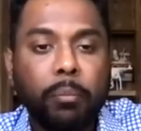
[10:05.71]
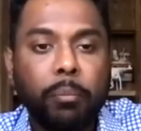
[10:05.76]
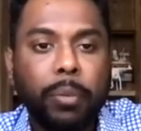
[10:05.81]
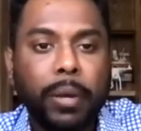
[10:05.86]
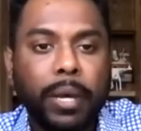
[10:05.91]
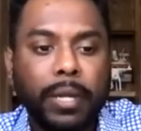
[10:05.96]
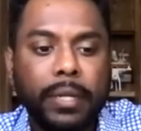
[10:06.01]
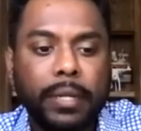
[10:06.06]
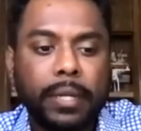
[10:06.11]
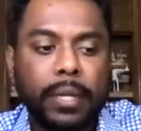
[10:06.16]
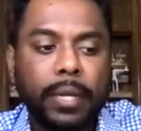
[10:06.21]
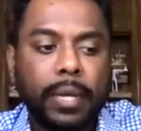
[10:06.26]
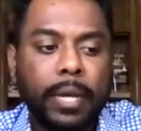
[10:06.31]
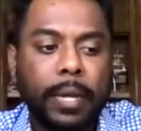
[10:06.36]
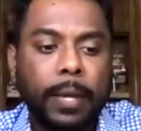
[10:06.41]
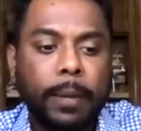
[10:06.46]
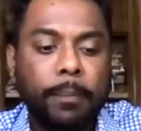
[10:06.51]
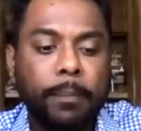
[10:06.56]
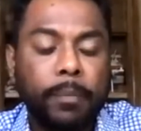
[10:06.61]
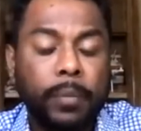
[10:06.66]
But
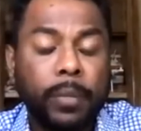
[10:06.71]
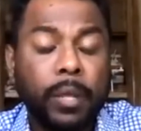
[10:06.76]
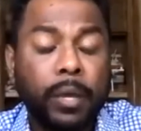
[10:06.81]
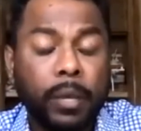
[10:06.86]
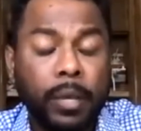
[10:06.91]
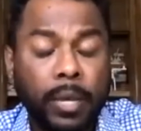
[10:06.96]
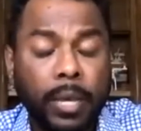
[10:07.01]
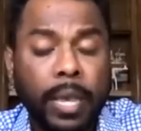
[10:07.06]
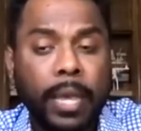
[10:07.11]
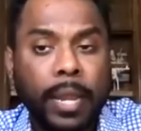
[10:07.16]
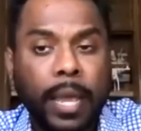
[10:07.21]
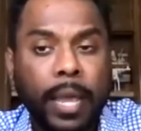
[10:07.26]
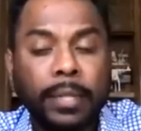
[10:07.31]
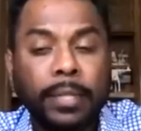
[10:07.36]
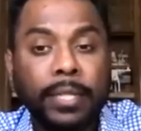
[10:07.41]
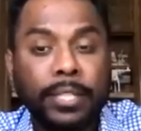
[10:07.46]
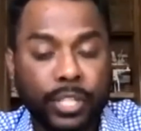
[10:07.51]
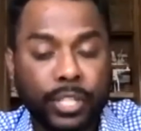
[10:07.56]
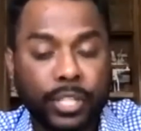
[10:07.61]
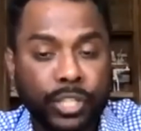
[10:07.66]
and
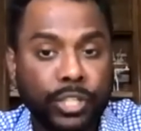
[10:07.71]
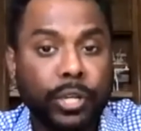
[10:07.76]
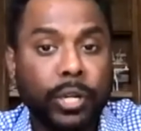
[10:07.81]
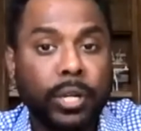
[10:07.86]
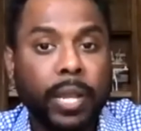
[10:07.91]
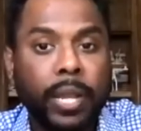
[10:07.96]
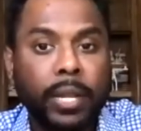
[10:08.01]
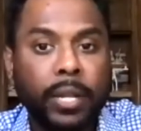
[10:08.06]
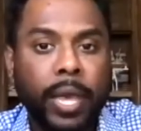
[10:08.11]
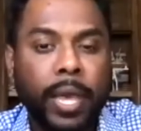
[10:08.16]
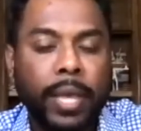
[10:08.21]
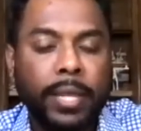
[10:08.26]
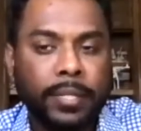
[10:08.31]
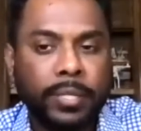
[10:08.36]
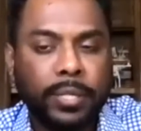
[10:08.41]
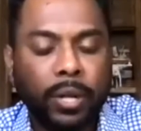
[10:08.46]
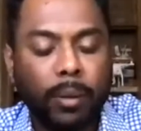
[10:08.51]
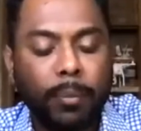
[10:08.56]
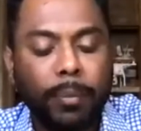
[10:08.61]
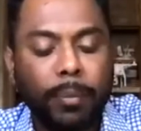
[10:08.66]
this is good. And as
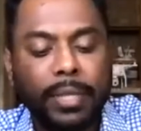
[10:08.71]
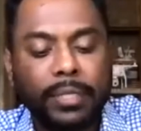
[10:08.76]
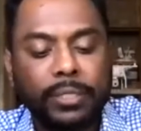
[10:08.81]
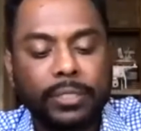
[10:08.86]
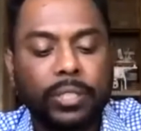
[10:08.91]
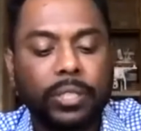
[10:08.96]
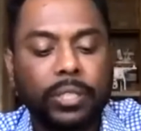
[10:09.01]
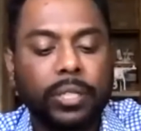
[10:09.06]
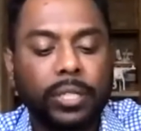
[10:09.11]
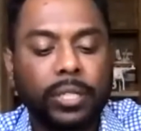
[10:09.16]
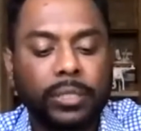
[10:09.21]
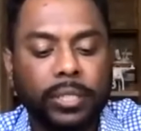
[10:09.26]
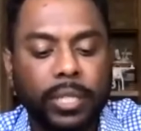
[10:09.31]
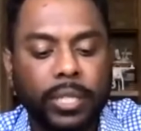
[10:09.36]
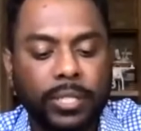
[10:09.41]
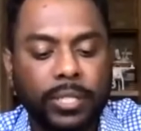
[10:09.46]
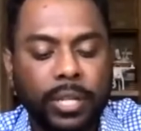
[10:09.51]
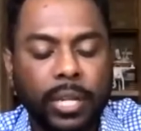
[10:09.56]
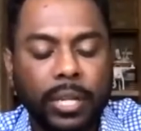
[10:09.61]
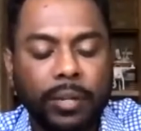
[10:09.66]
Scrum Masters,
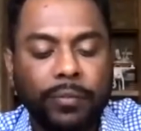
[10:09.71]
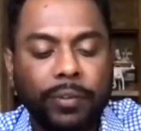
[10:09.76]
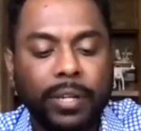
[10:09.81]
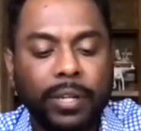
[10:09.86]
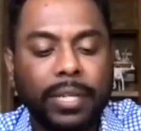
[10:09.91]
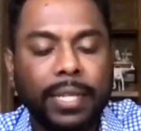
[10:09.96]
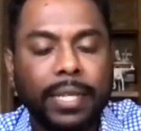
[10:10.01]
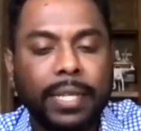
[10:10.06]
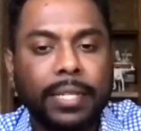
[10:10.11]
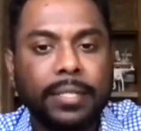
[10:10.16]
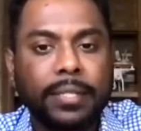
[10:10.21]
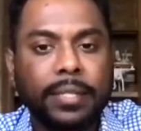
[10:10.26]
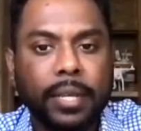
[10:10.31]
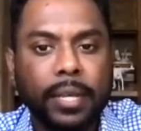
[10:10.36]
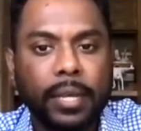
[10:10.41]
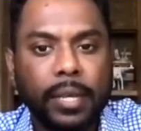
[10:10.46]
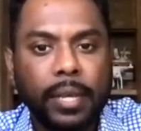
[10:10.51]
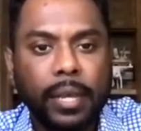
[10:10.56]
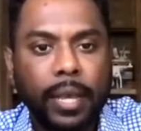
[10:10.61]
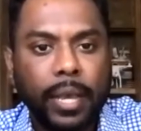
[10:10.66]
as delivery leads,
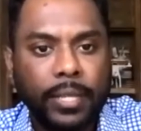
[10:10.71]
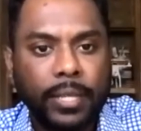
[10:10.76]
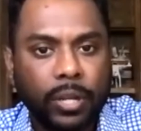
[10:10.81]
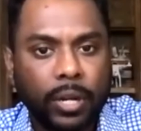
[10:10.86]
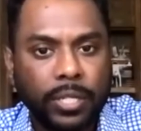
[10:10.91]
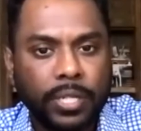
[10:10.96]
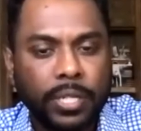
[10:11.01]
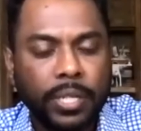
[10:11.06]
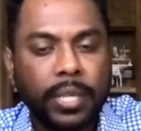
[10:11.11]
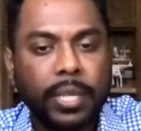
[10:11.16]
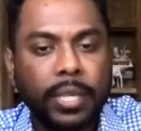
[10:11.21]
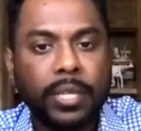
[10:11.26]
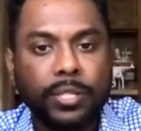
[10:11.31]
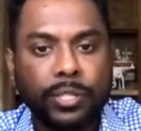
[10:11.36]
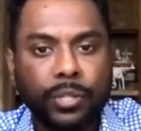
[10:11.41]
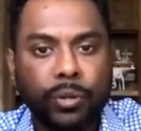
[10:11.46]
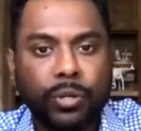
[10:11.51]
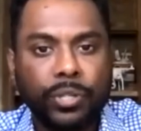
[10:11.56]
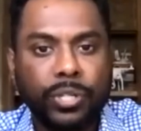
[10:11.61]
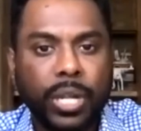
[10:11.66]
as
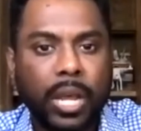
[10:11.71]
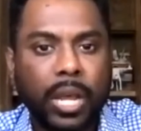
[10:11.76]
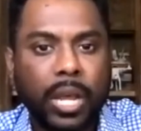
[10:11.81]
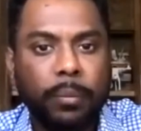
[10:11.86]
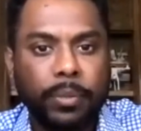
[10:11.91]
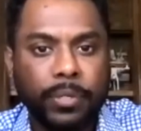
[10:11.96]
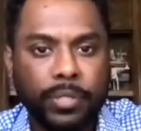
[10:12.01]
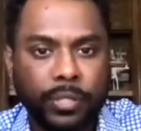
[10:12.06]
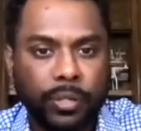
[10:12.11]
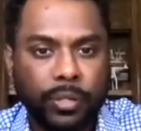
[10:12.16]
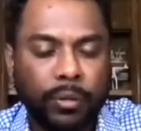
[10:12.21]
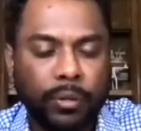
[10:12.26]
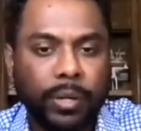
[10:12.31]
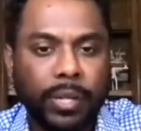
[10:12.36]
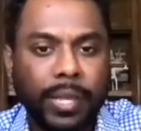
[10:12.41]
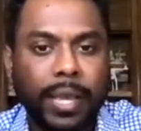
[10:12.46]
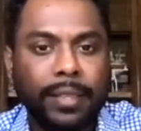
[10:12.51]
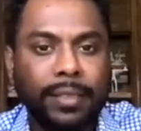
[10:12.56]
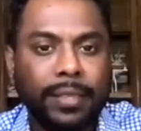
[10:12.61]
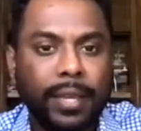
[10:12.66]
RTEs, your job is to
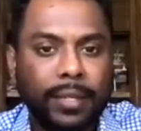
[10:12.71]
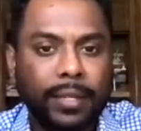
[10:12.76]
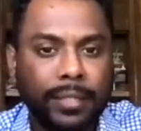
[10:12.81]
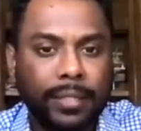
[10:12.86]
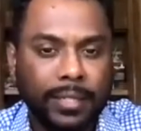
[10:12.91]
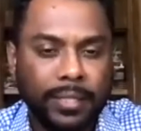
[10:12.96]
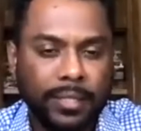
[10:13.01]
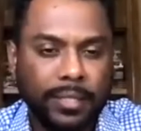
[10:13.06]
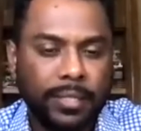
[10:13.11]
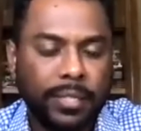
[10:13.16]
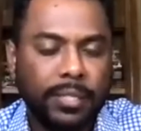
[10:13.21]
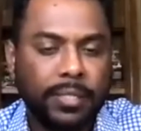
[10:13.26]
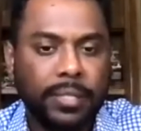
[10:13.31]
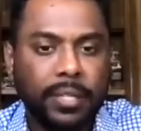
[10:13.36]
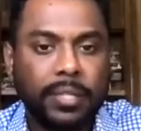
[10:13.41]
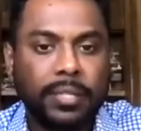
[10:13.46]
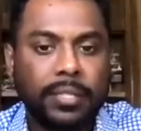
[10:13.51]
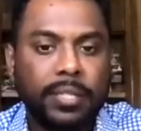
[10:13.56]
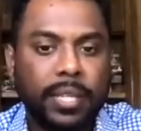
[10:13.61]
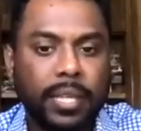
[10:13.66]
create that
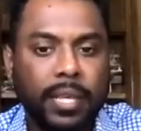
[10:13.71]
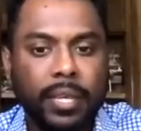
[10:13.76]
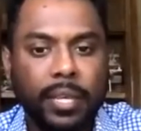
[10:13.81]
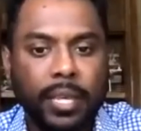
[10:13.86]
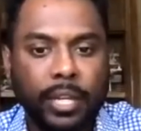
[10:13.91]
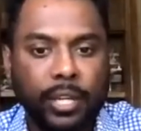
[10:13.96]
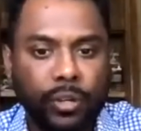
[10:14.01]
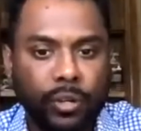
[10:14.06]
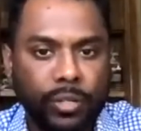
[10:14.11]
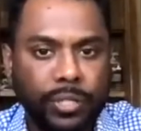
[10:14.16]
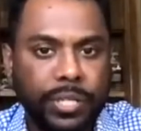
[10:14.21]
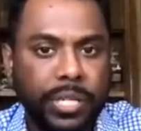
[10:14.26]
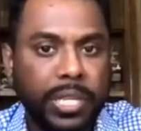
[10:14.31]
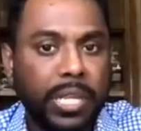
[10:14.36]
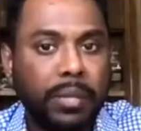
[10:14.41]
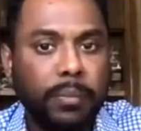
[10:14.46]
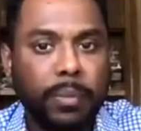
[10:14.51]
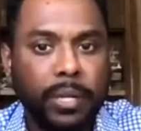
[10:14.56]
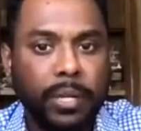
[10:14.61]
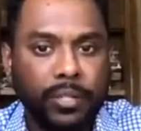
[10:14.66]
consistency in your
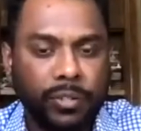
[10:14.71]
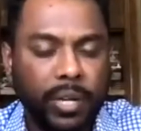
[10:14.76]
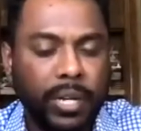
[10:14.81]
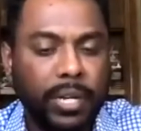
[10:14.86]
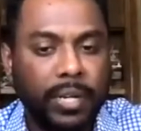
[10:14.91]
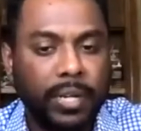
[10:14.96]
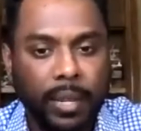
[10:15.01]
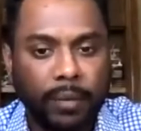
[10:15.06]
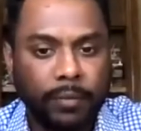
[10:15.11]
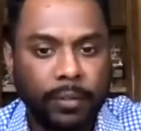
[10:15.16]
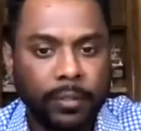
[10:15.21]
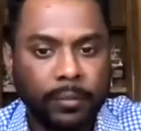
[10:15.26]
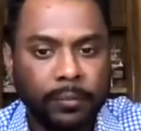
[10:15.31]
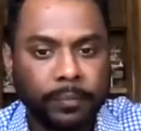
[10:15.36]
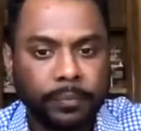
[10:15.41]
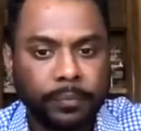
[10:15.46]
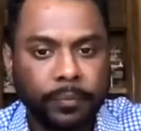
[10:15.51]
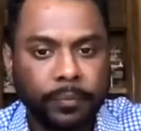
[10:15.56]
team and training level.